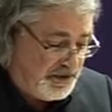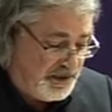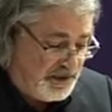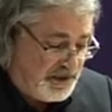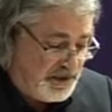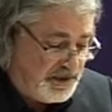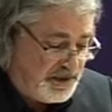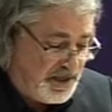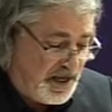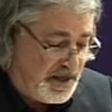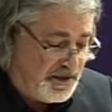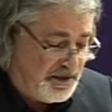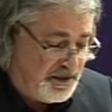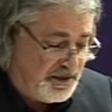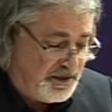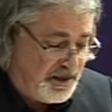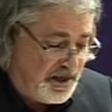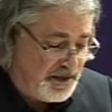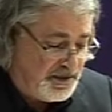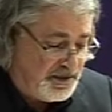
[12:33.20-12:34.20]
until his death
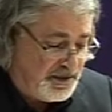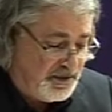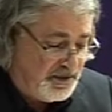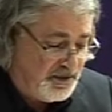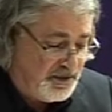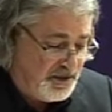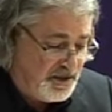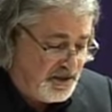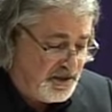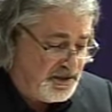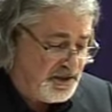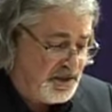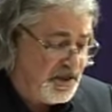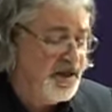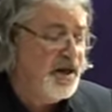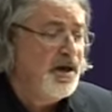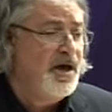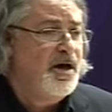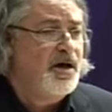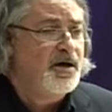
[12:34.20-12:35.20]
in
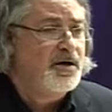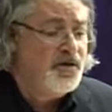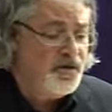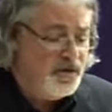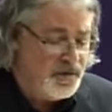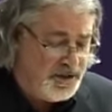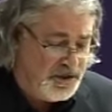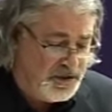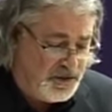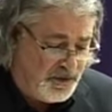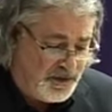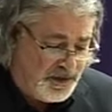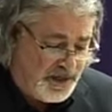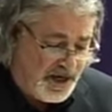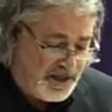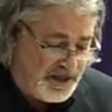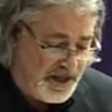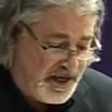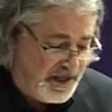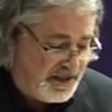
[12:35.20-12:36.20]
1930. According to
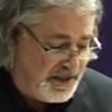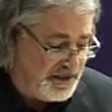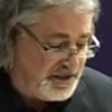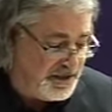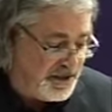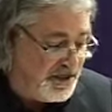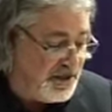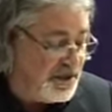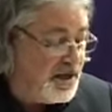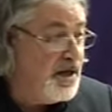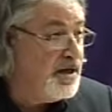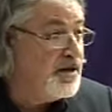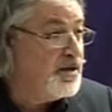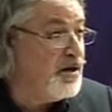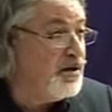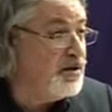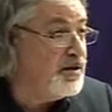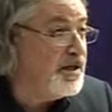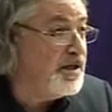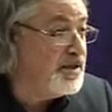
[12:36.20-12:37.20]
another LSE
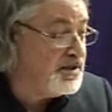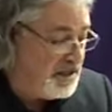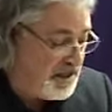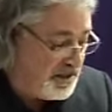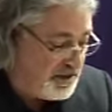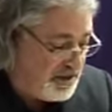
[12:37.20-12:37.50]
colleague,